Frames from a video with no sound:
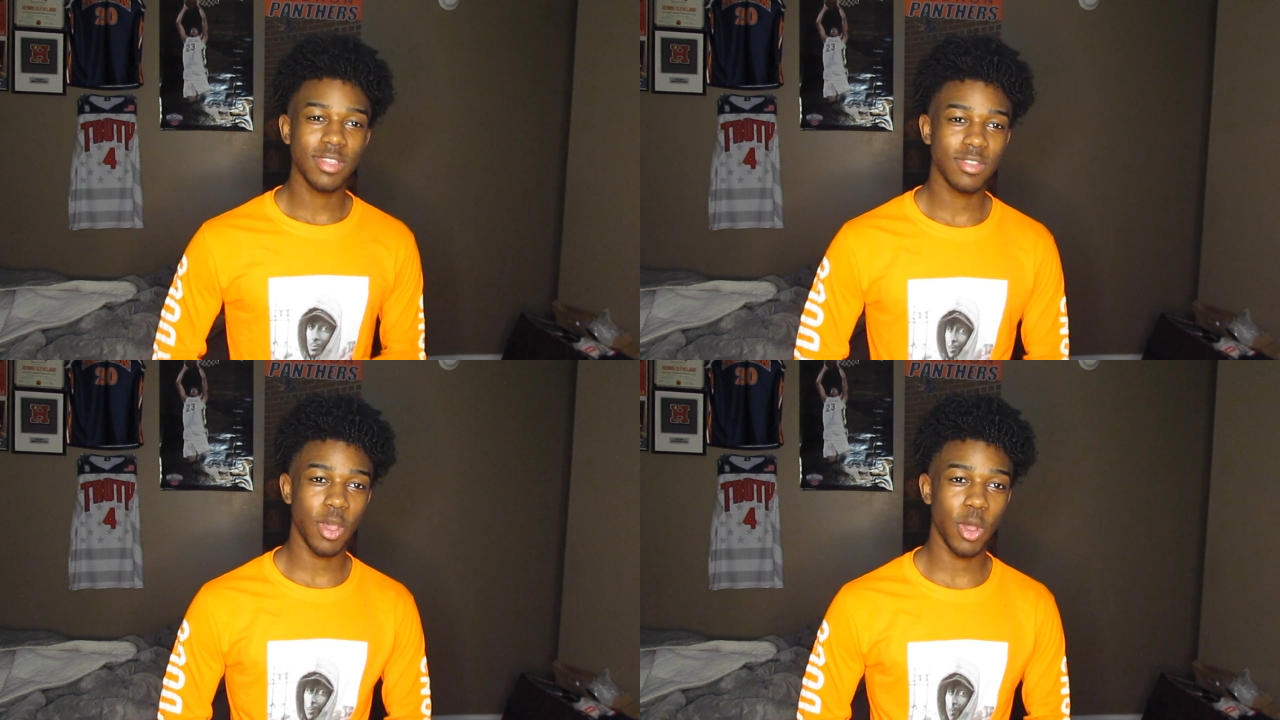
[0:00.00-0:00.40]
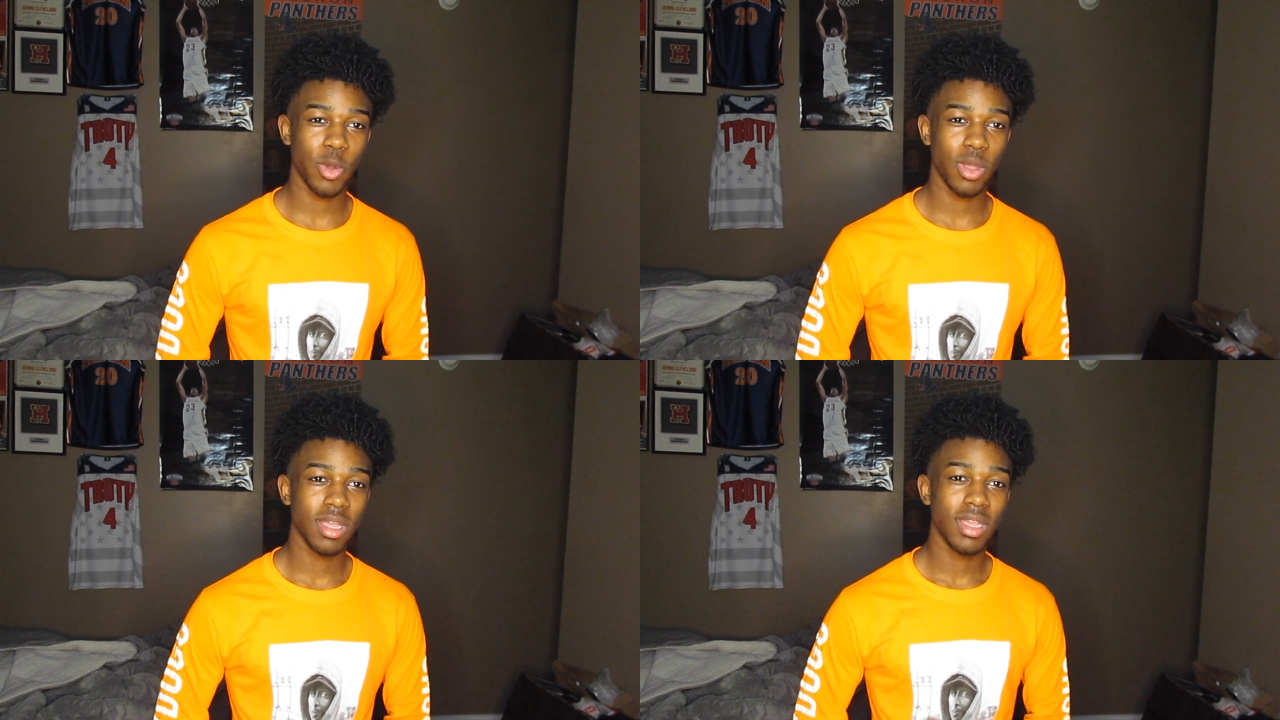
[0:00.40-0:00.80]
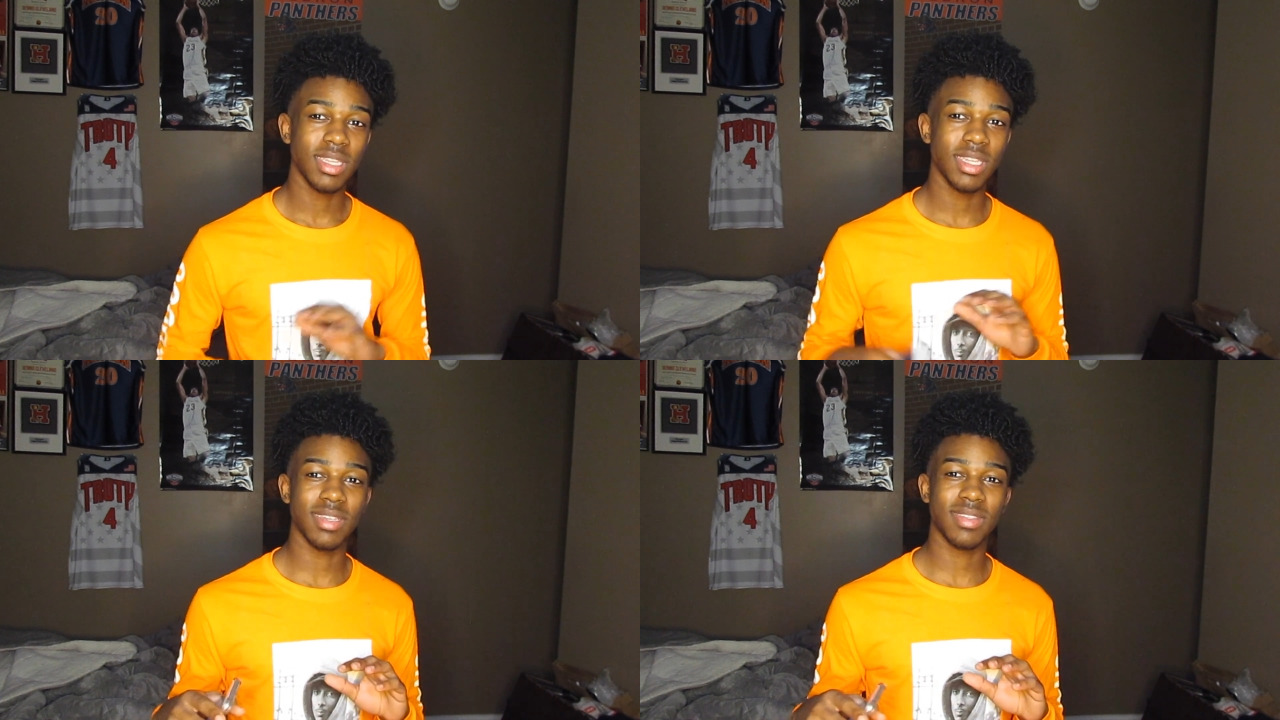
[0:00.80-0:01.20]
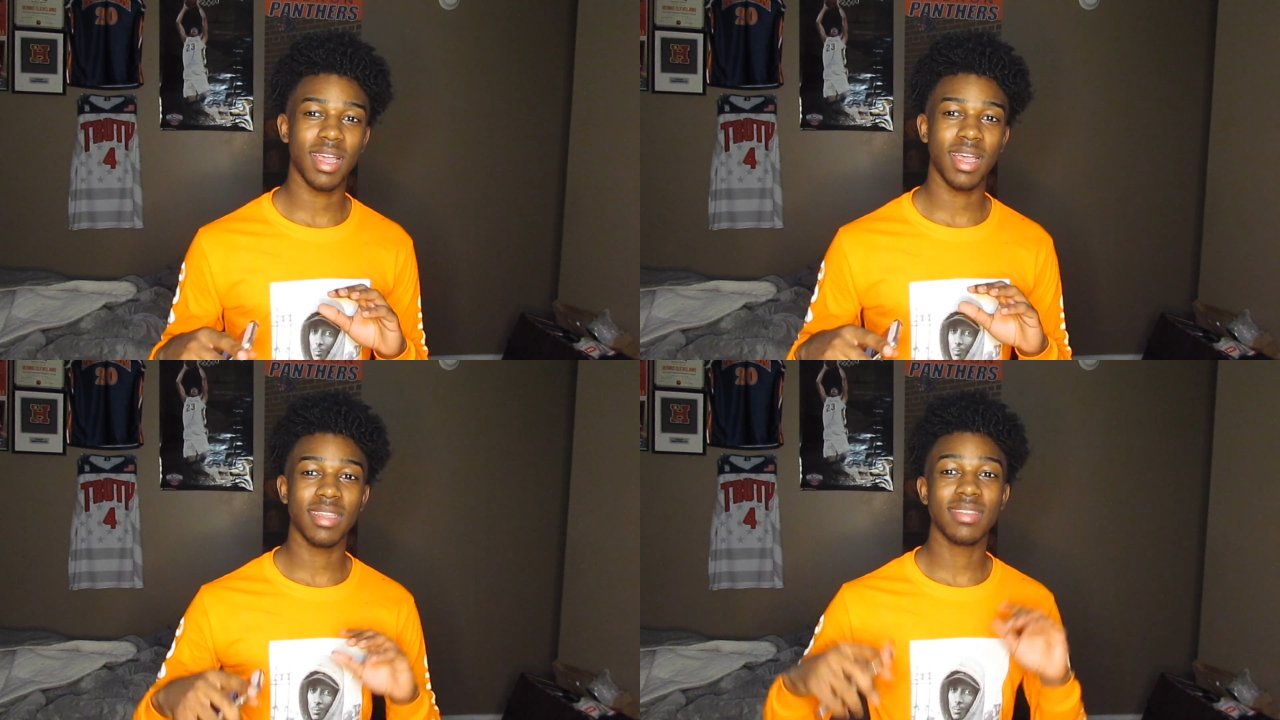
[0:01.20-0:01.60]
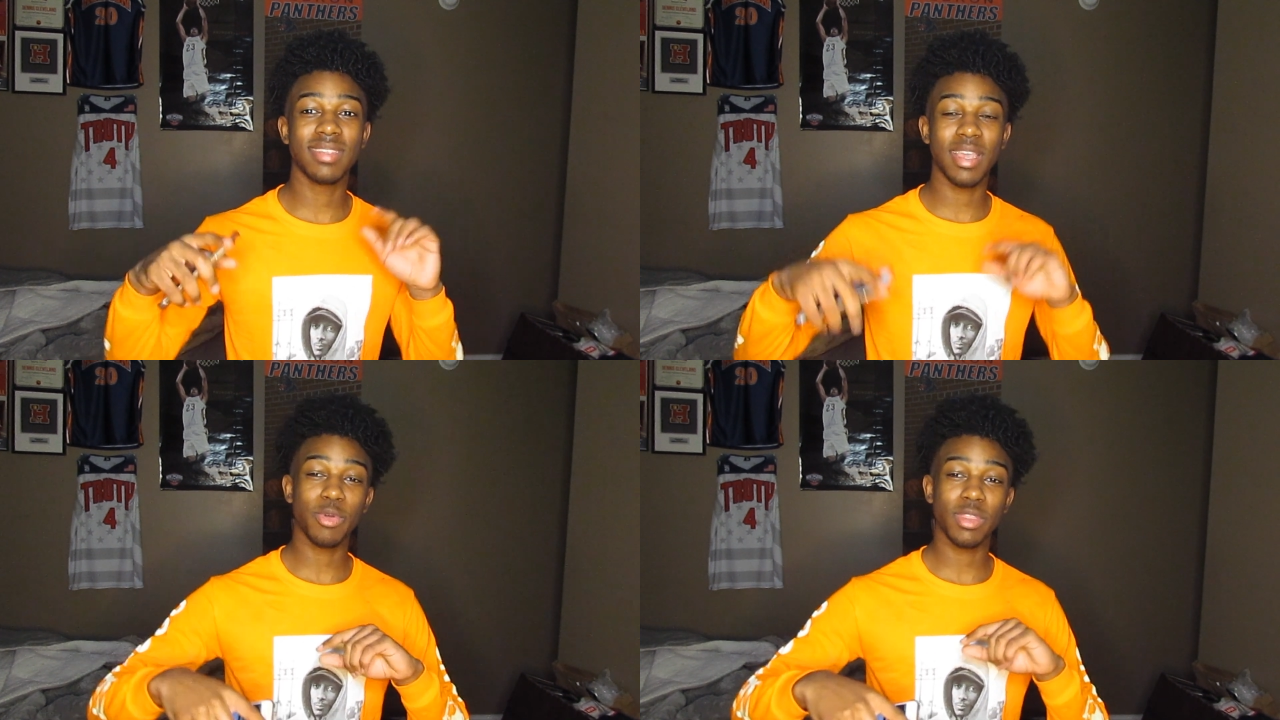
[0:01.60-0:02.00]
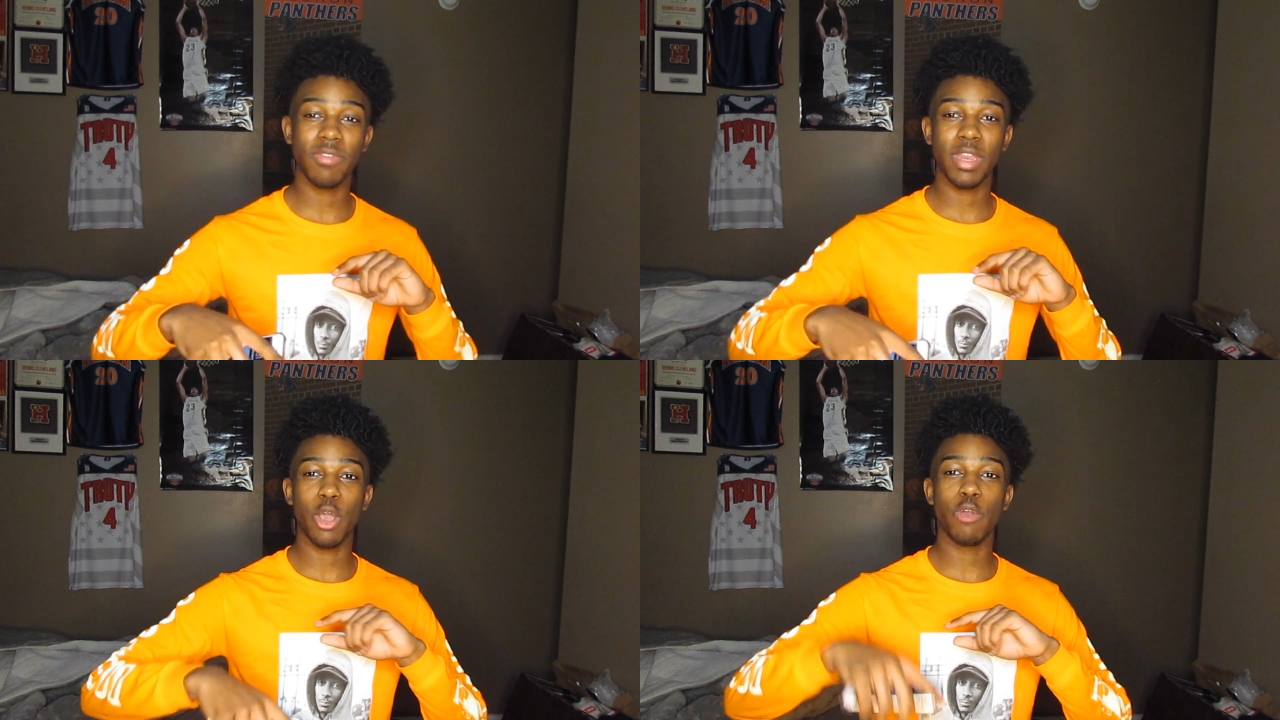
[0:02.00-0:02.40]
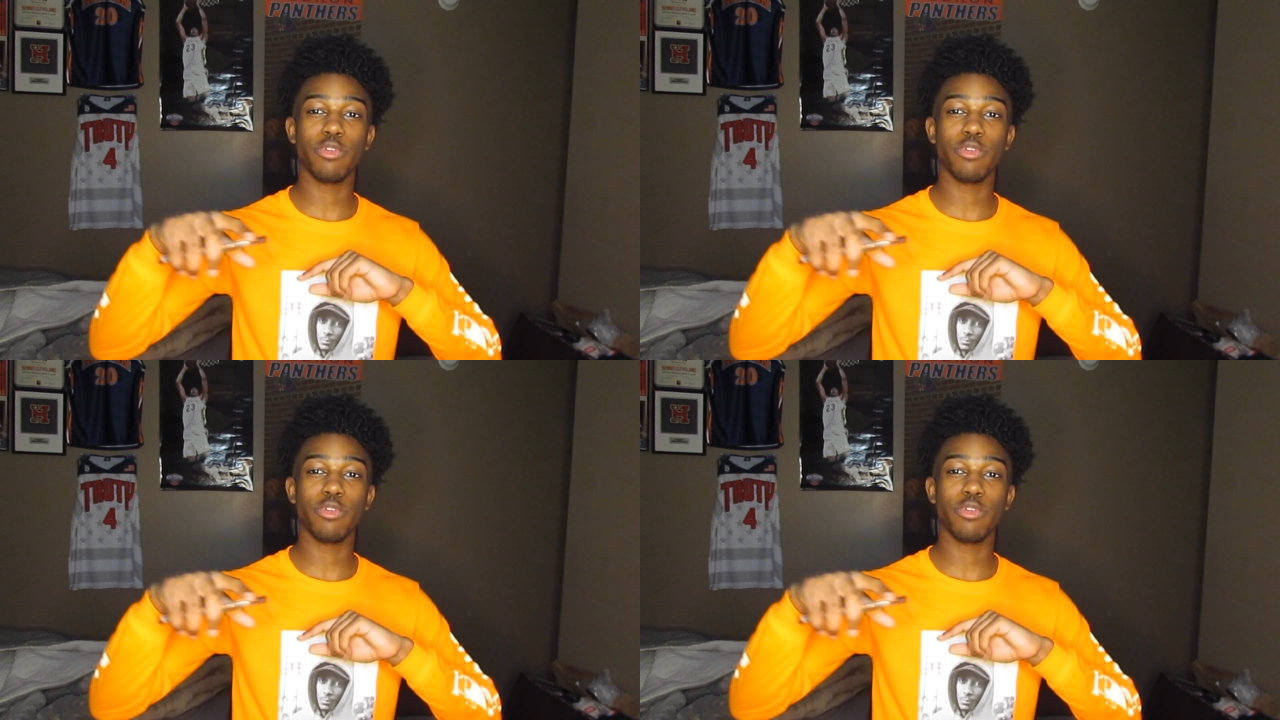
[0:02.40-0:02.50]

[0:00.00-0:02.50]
So just stick with the video.